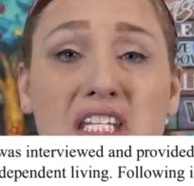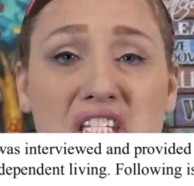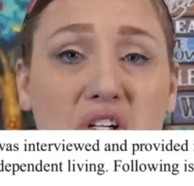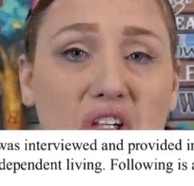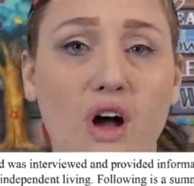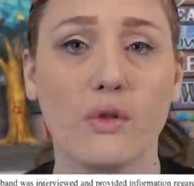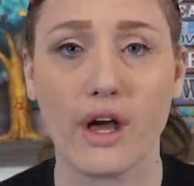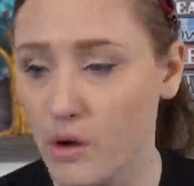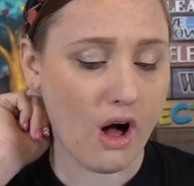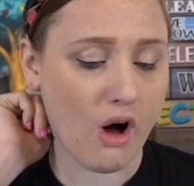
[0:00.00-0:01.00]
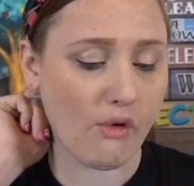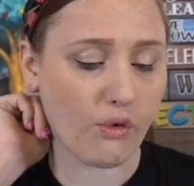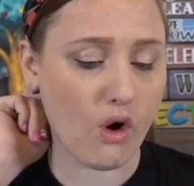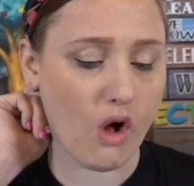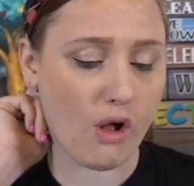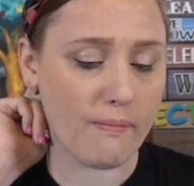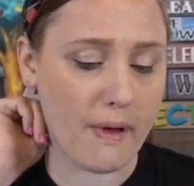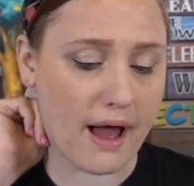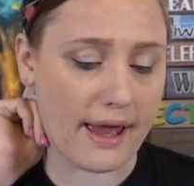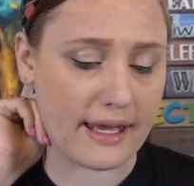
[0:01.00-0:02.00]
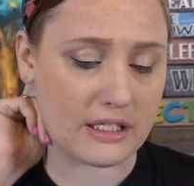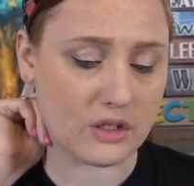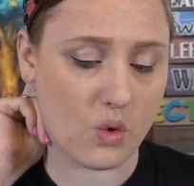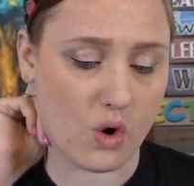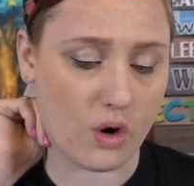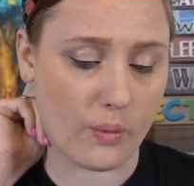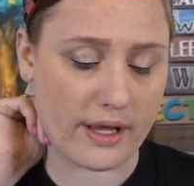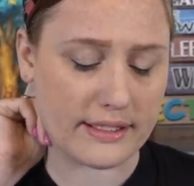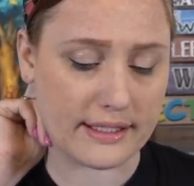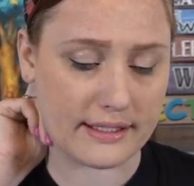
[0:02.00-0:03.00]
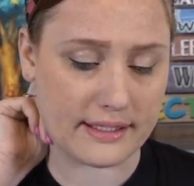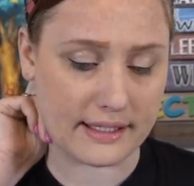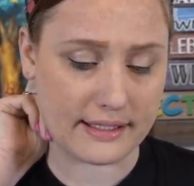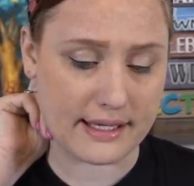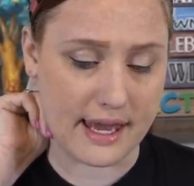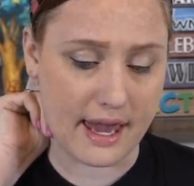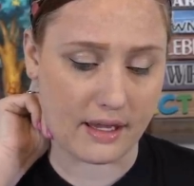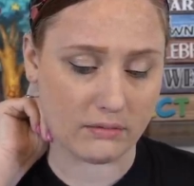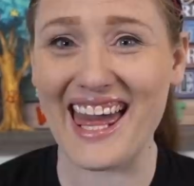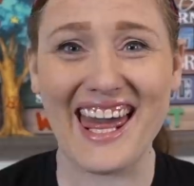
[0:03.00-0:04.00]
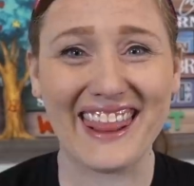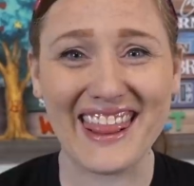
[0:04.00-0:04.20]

still low though overall my score was 68 and